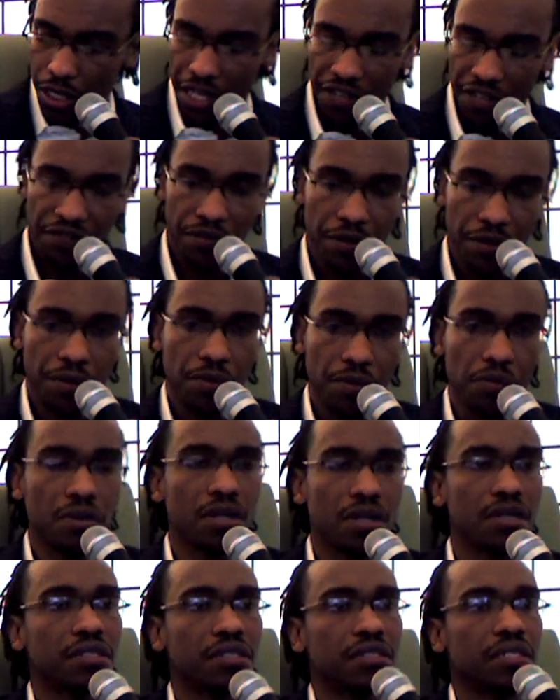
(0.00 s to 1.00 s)
if there
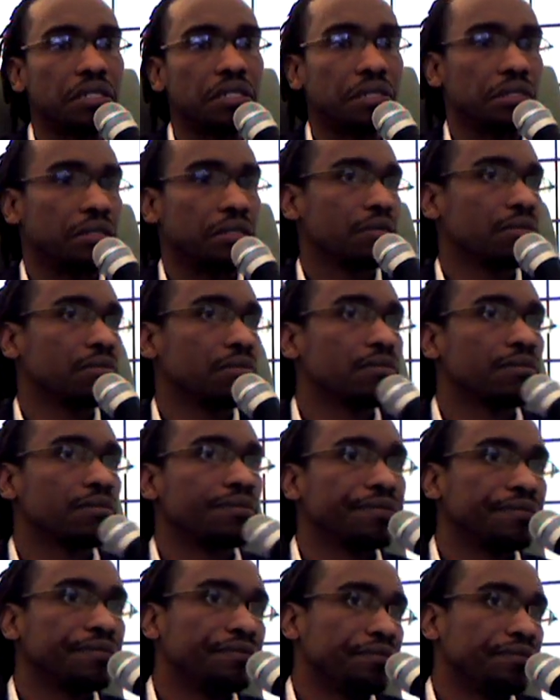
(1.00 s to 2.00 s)
wasn't
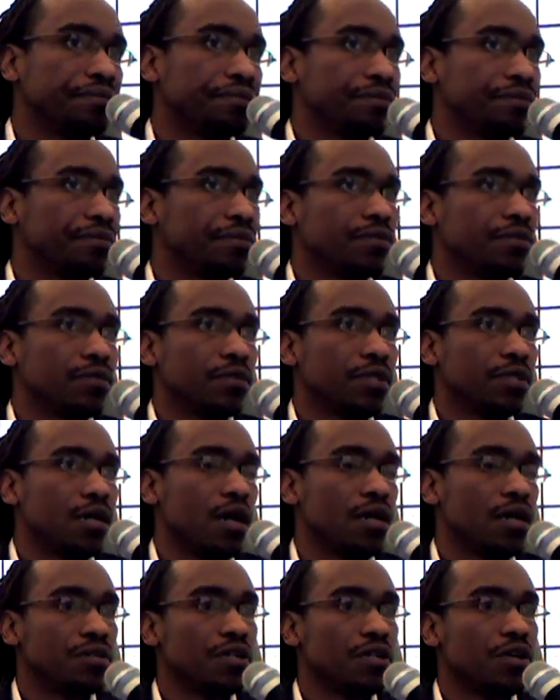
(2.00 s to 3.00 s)

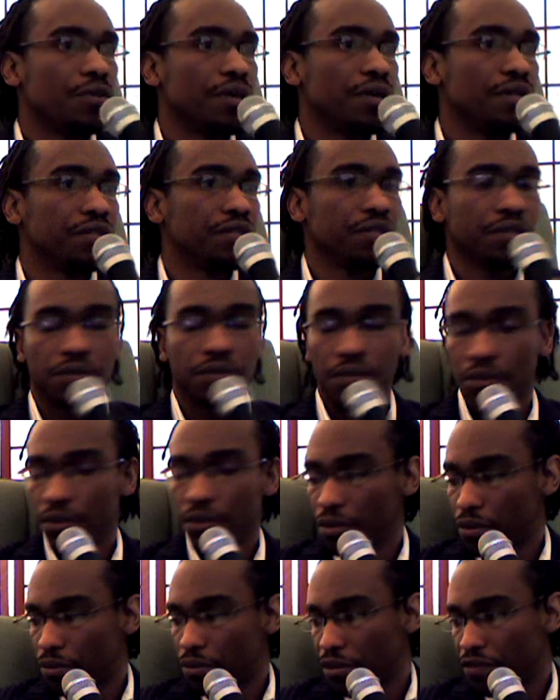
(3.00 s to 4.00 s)
consequences,
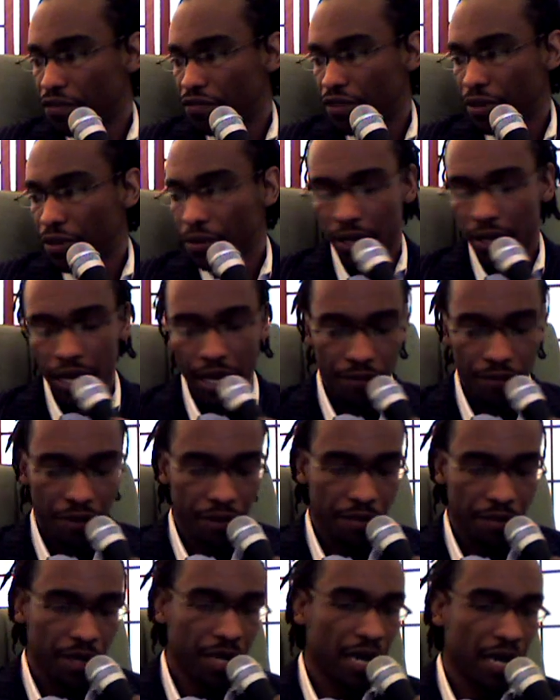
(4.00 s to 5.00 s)
or we felt like
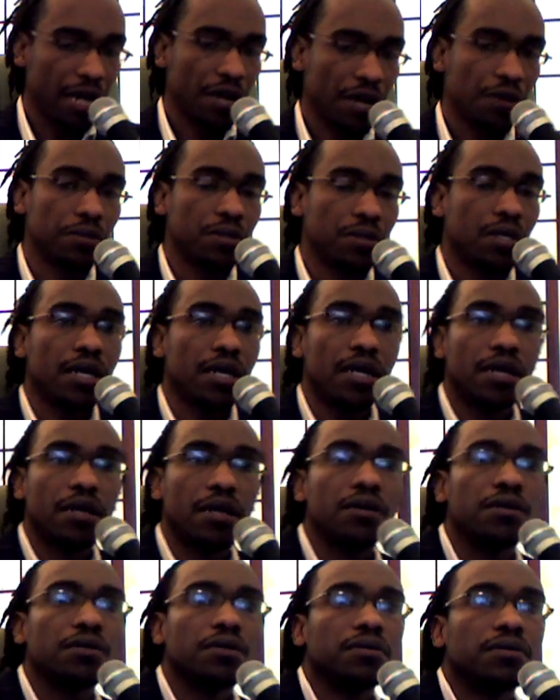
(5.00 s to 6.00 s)
we may not go to
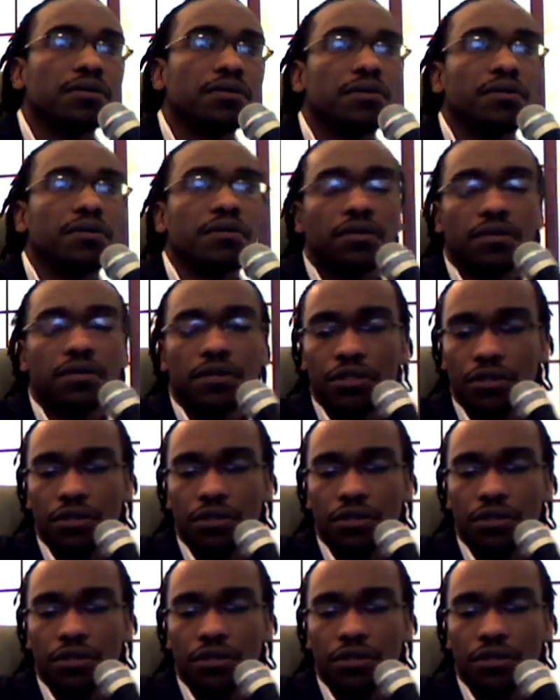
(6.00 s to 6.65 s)
hell, or,